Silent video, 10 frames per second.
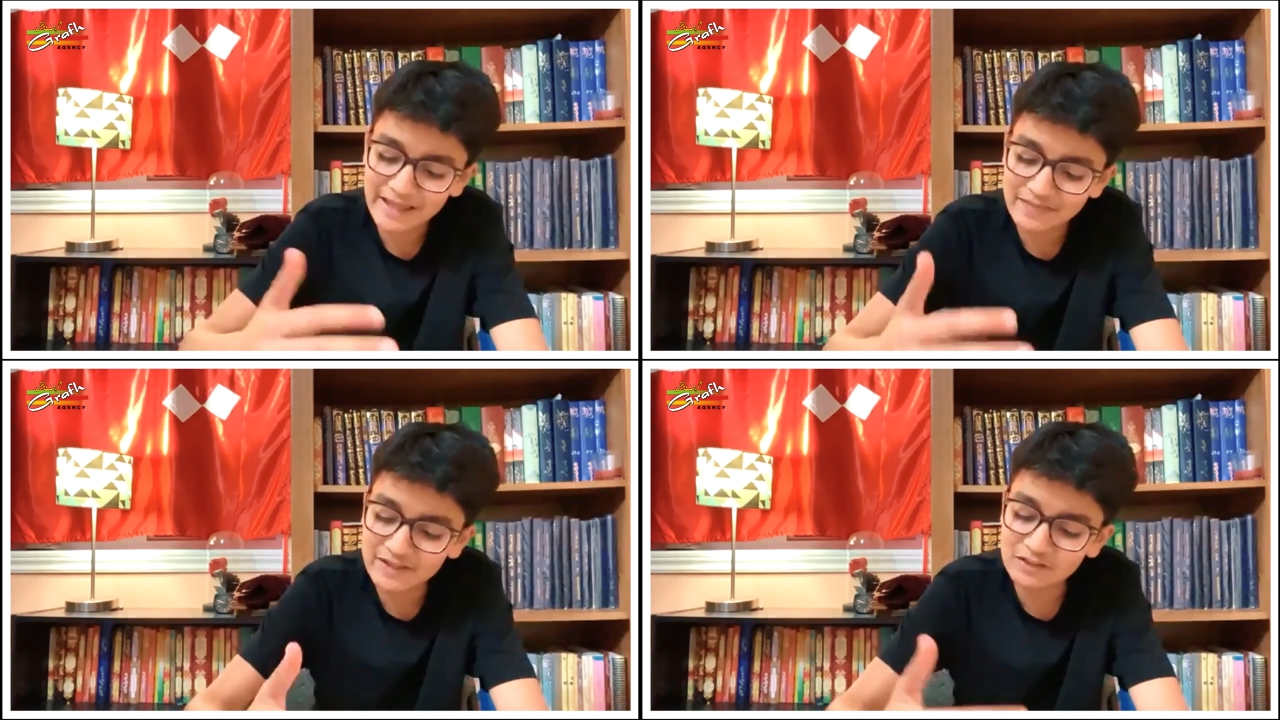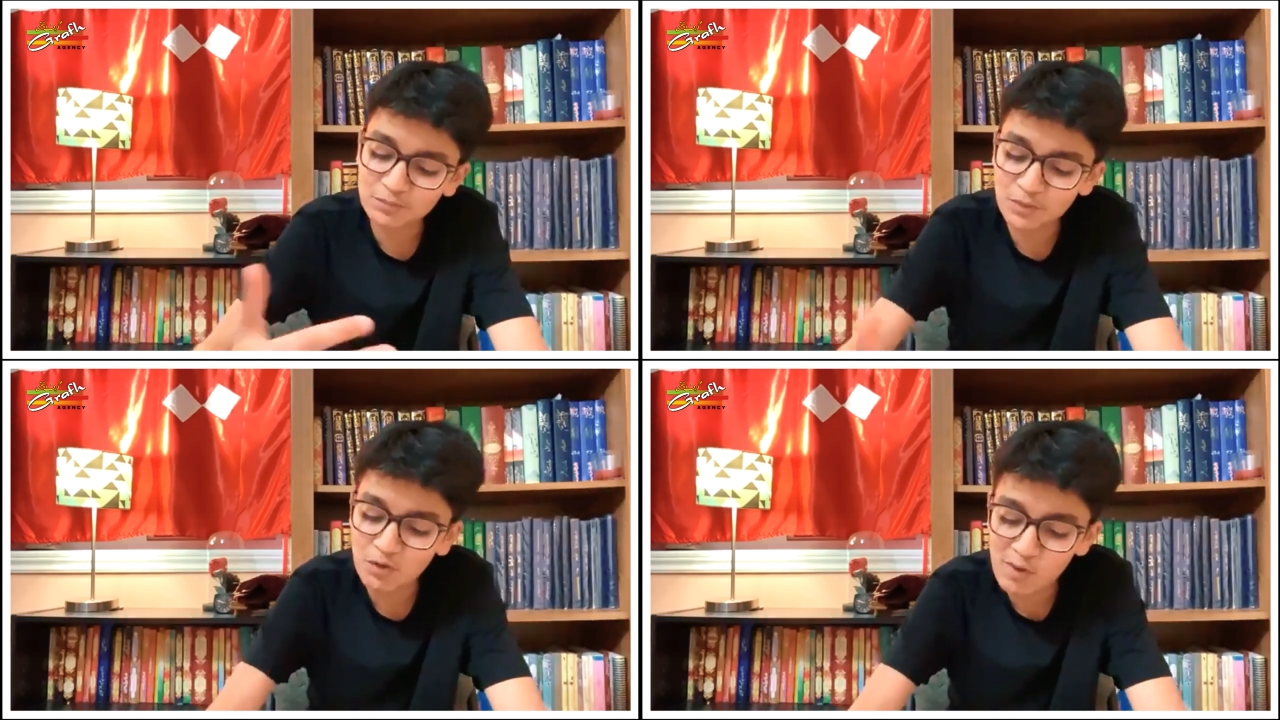in
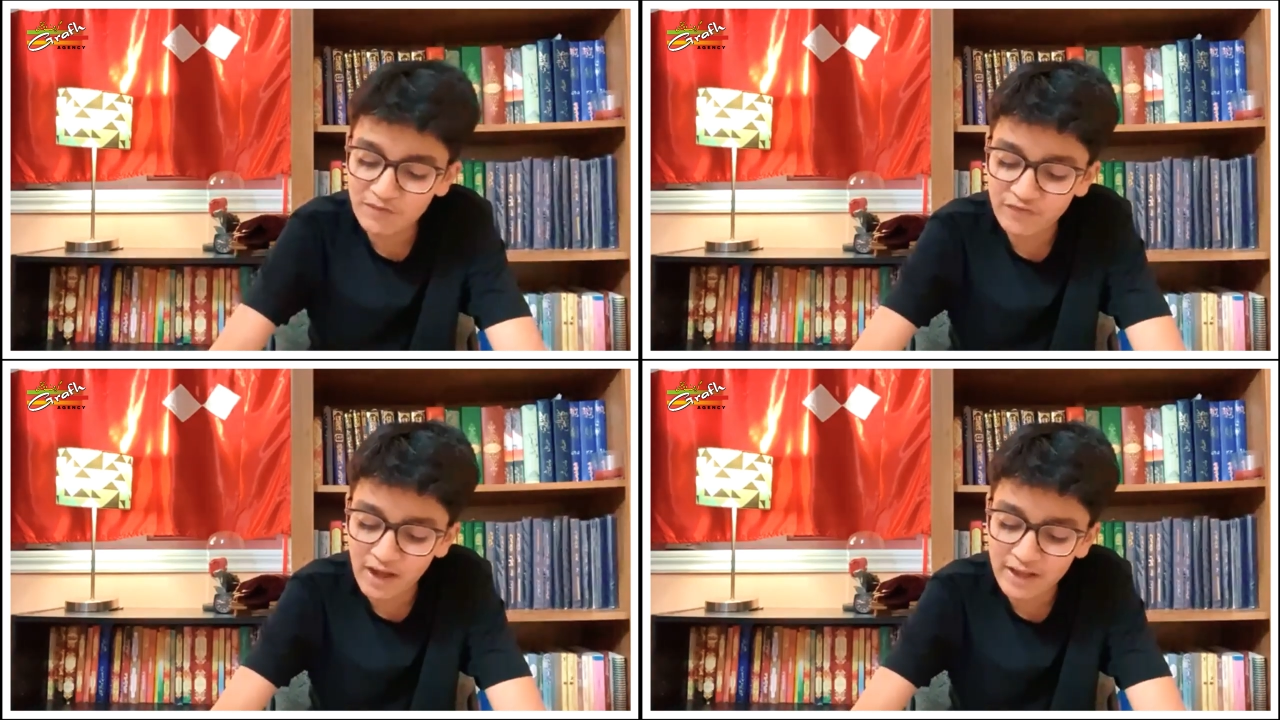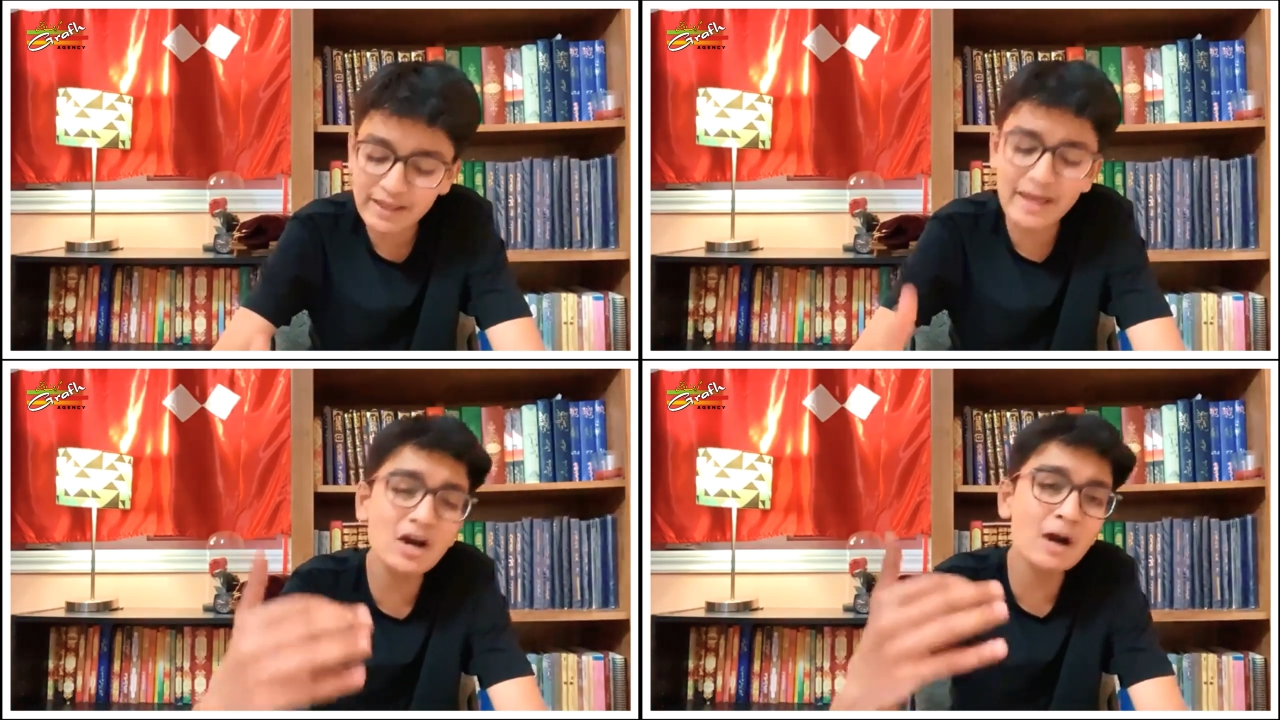this book, we
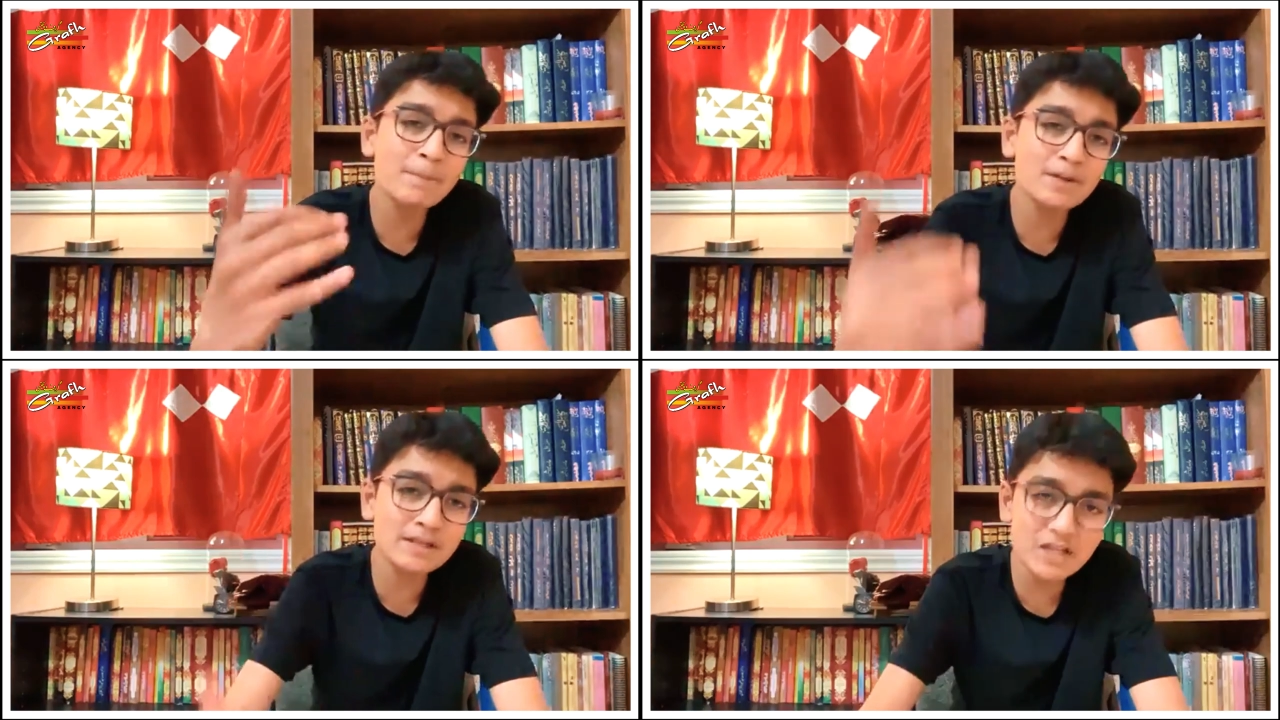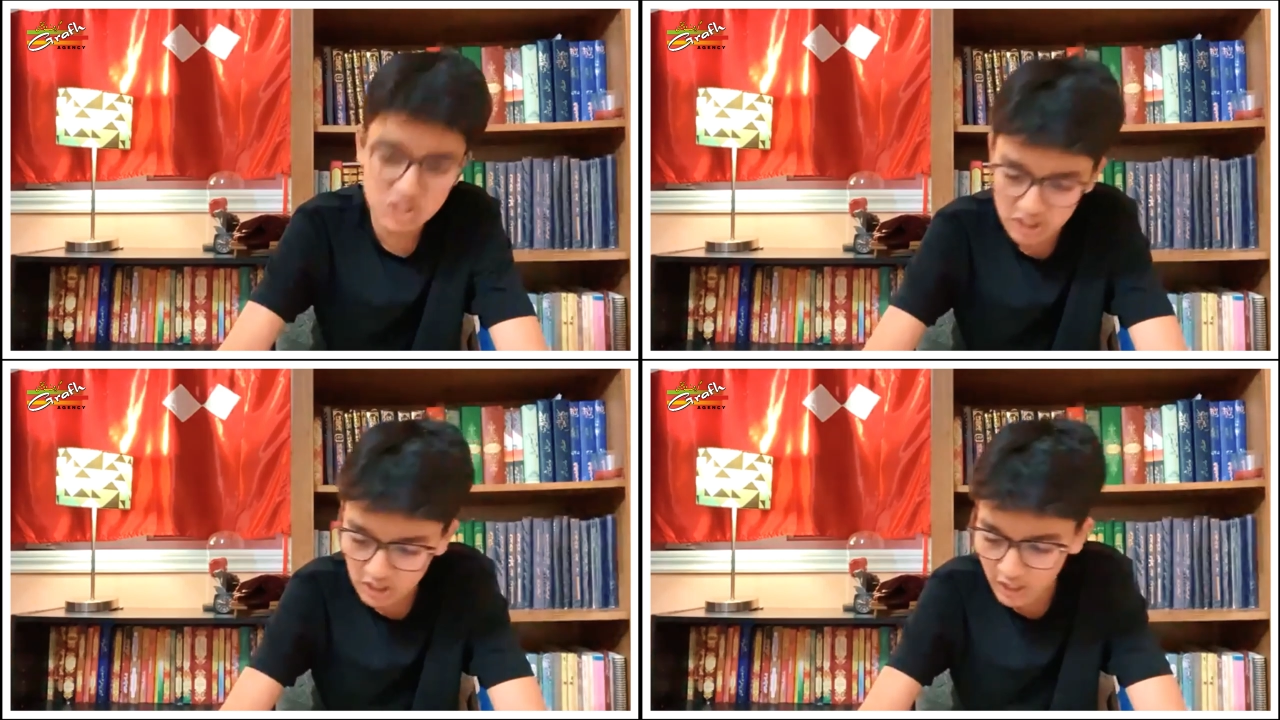find a
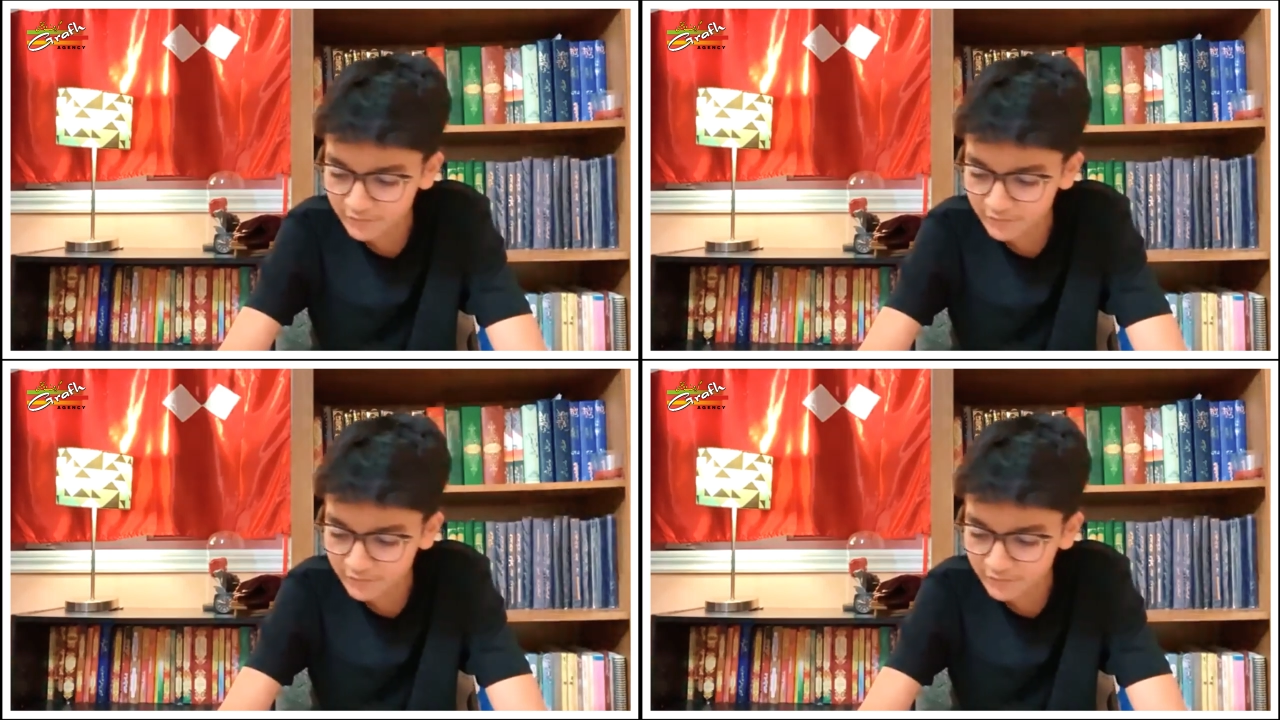compilation